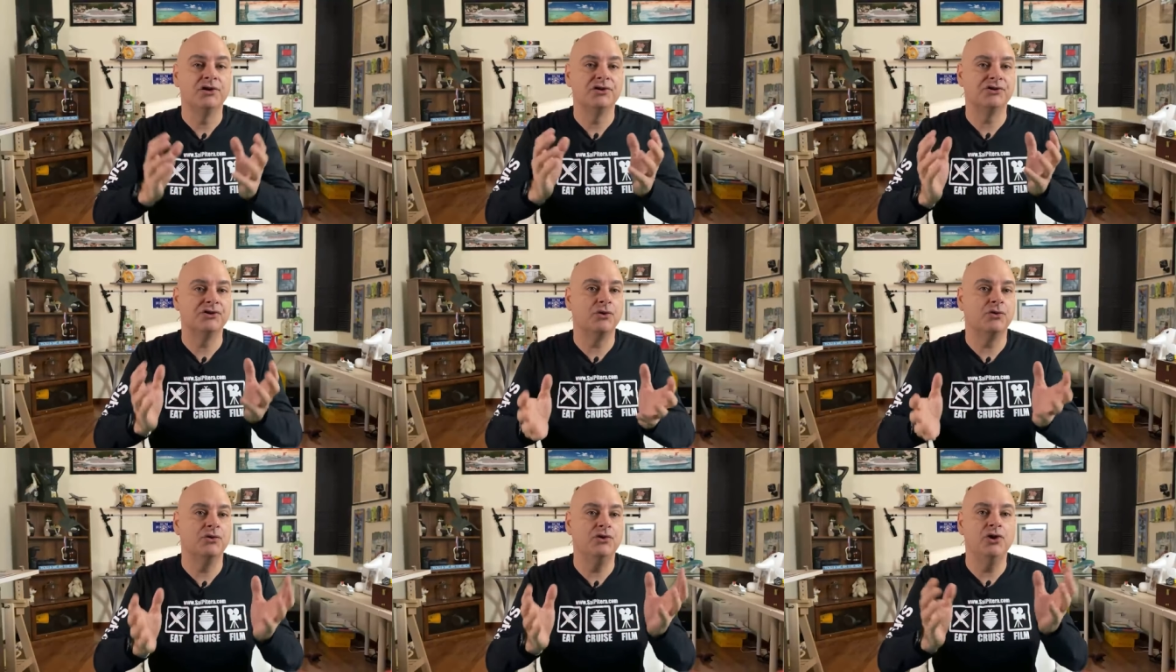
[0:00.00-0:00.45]

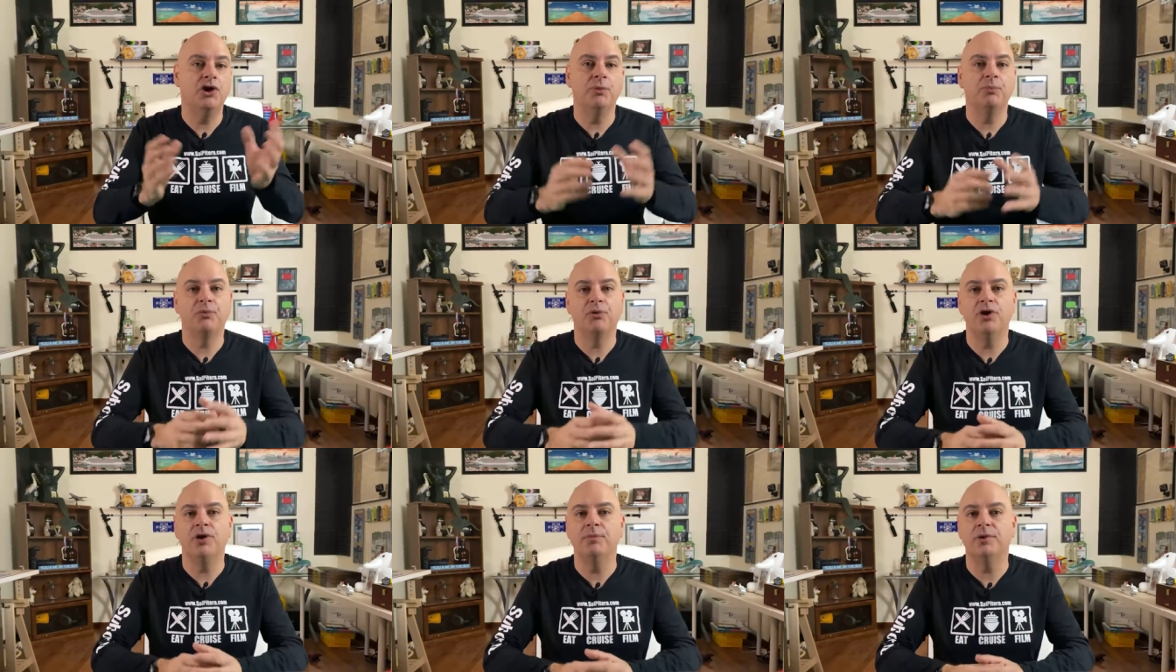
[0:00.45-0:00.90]
so you
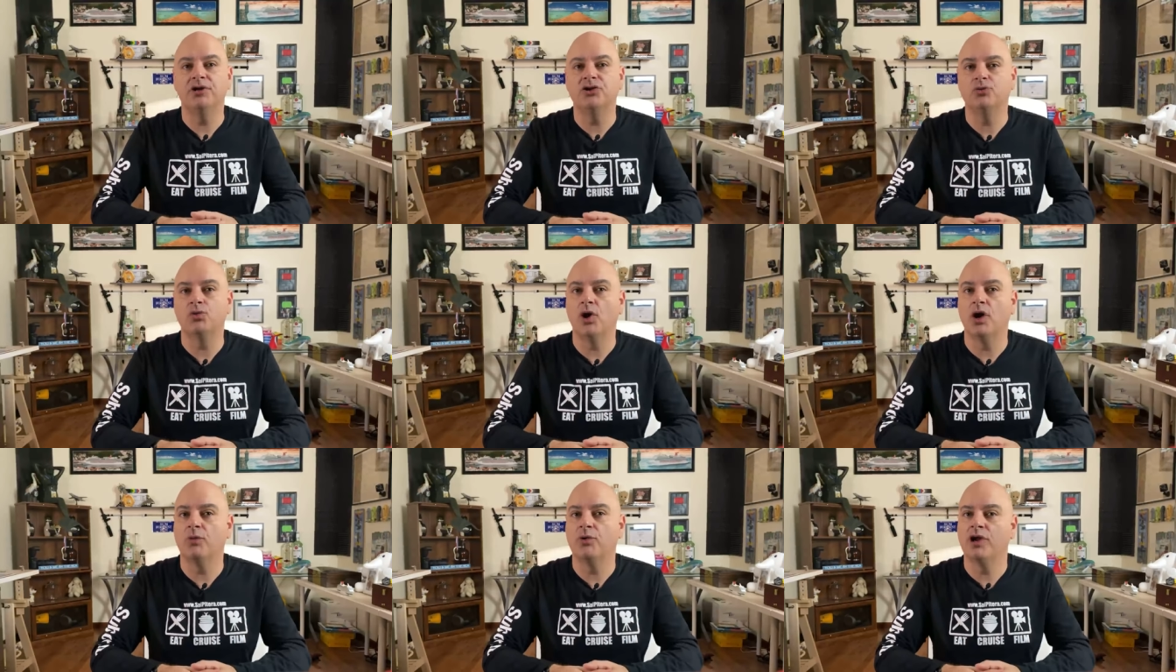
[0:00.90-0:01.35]
can pretty
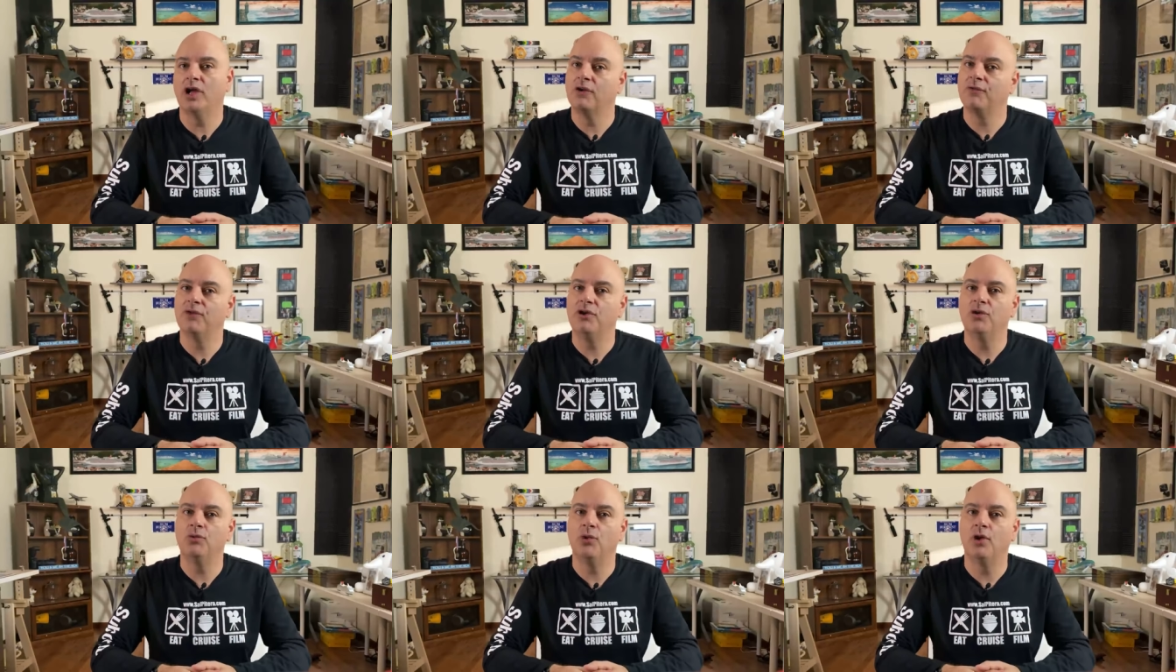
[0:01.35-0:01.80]
much wear
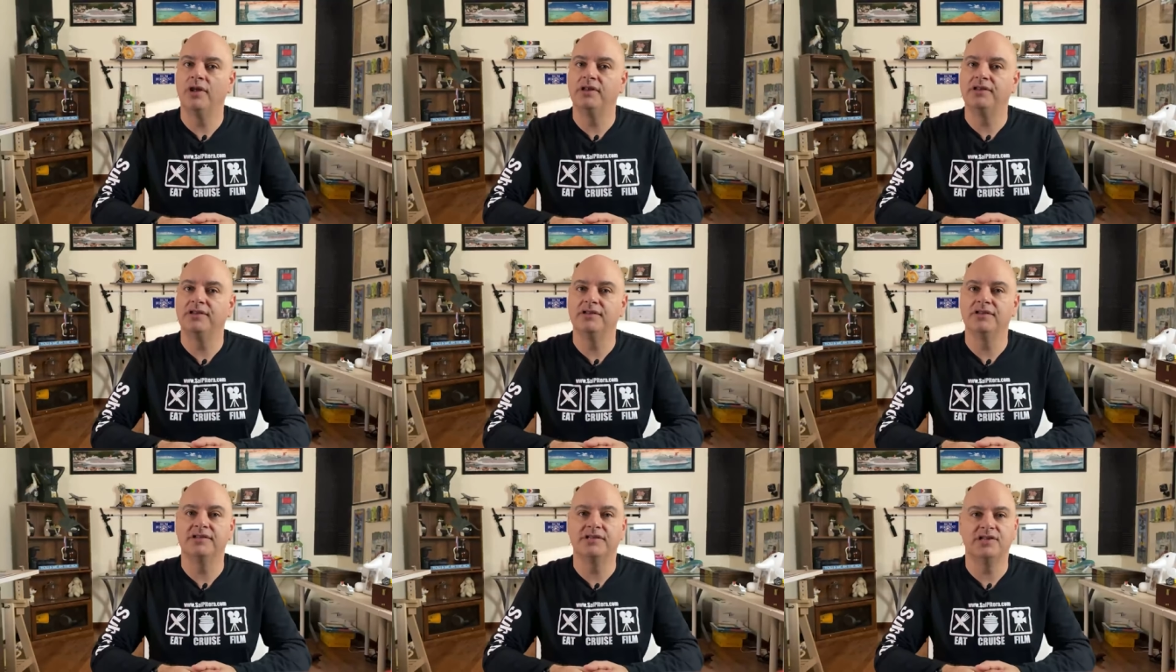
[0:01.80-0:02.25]
whatever you
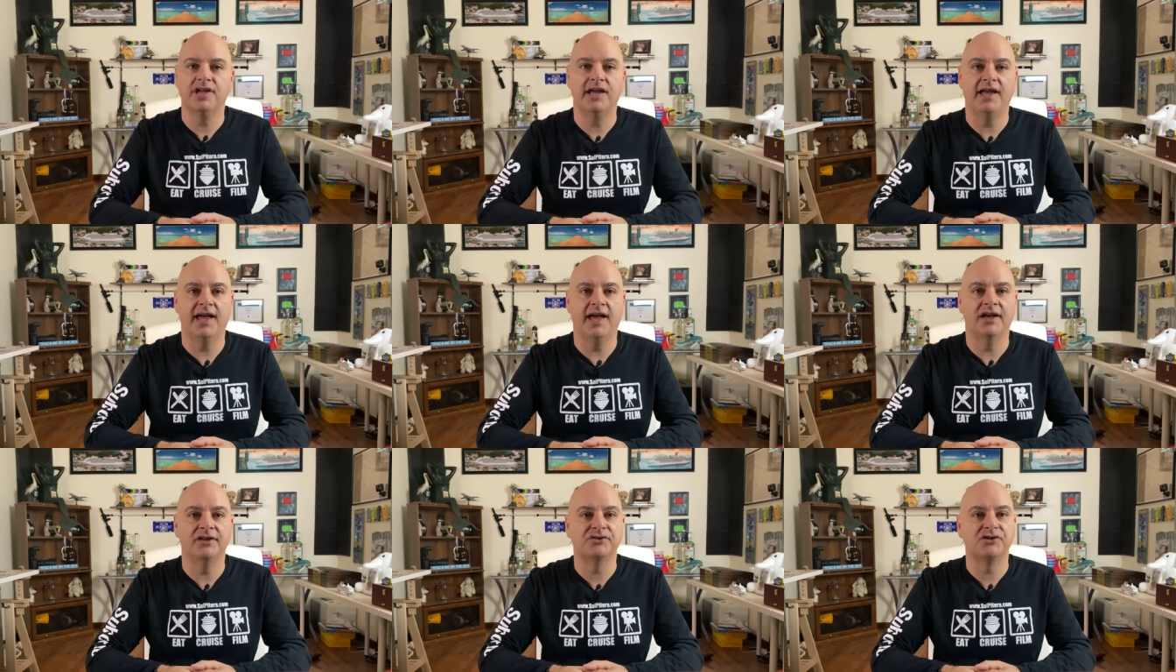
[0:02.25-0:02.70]
want to the
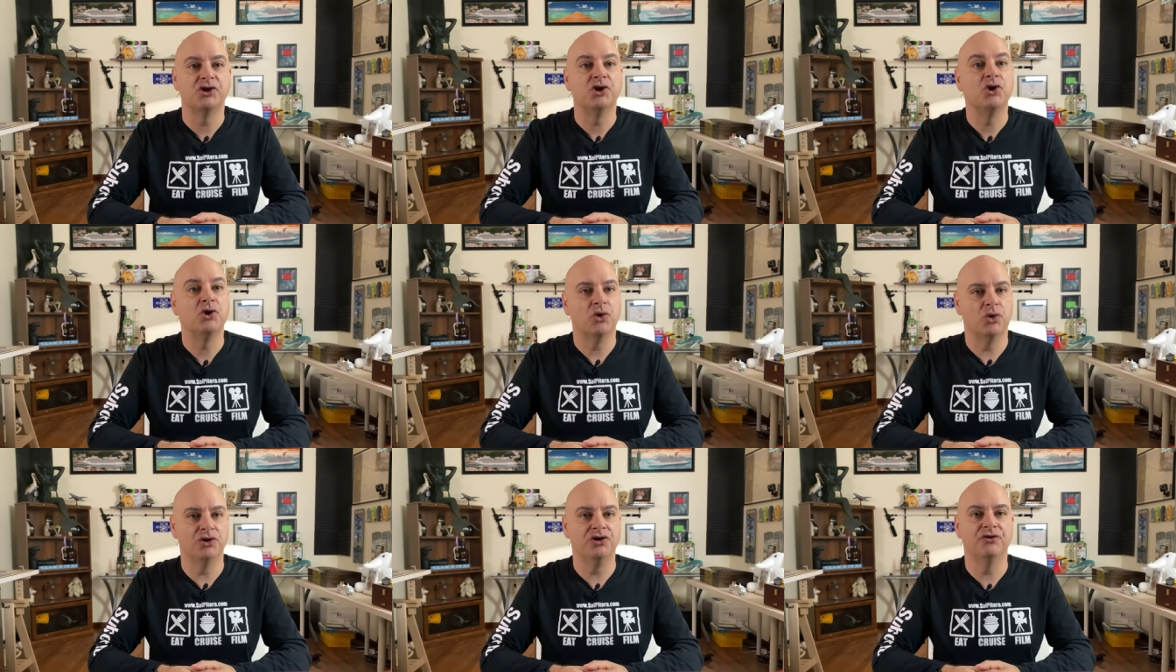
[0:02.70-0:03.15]
steakhouse
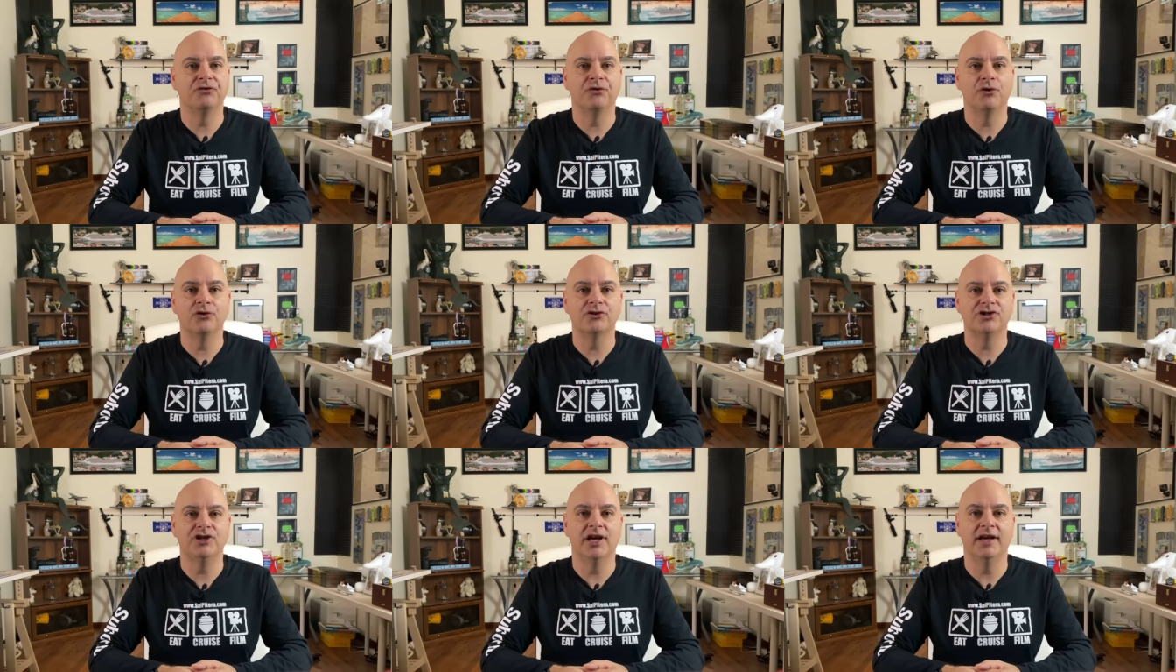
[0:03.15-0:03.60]
on your
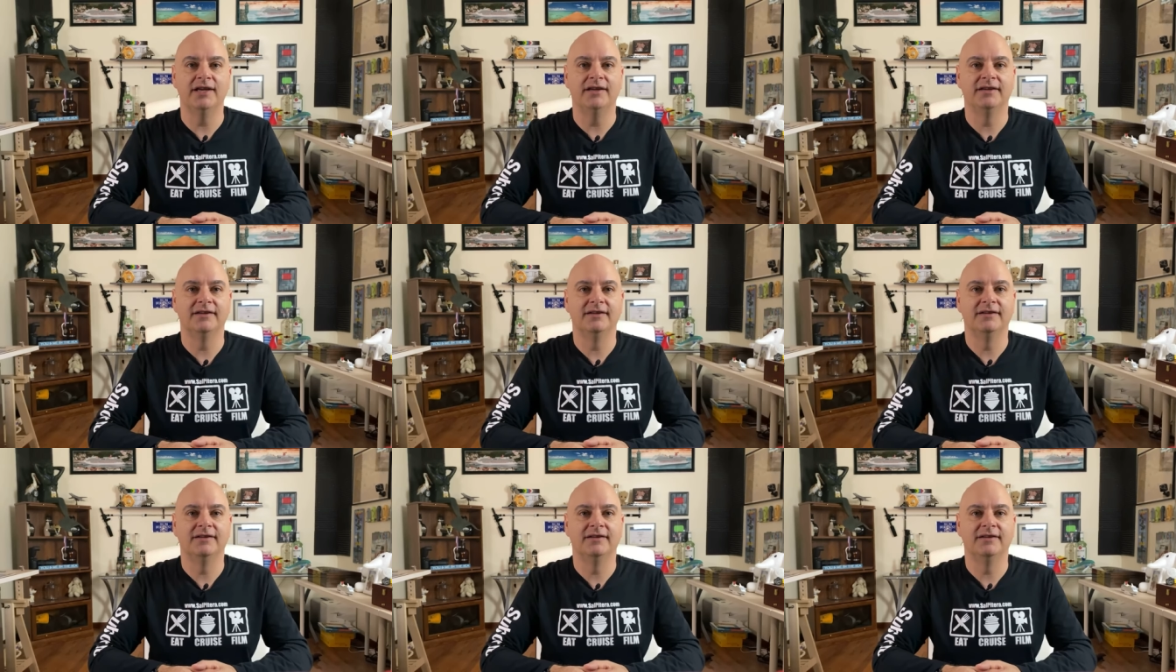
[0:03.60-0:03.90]
first day.